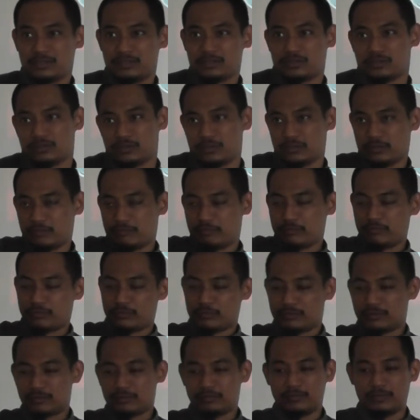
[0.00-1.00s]
So if you
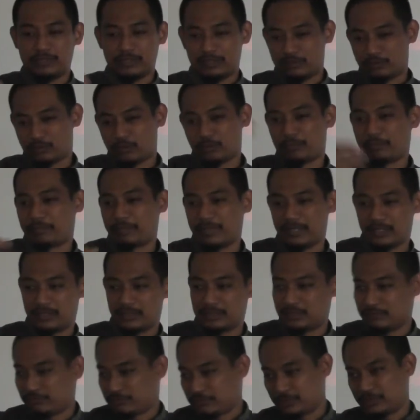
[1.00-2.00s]
meaning you
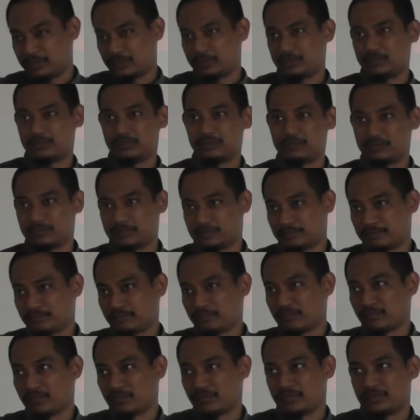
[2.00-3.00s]
compare different
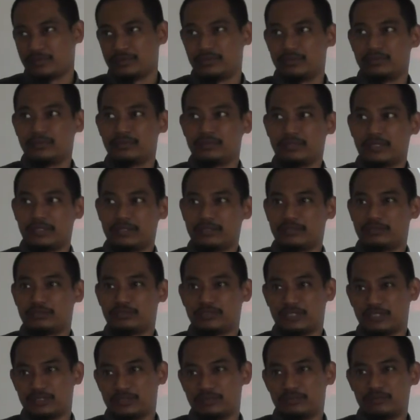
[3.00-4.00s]
and you
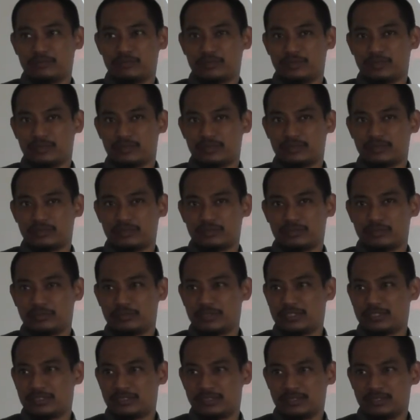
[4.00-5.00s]
state
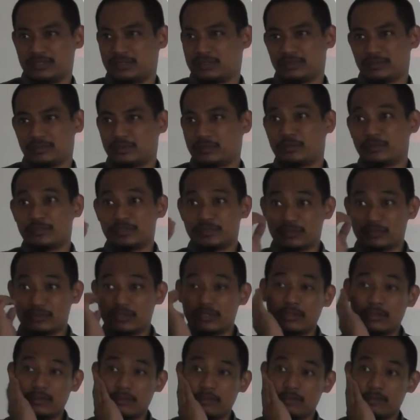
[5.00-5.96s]
suitability of the genre.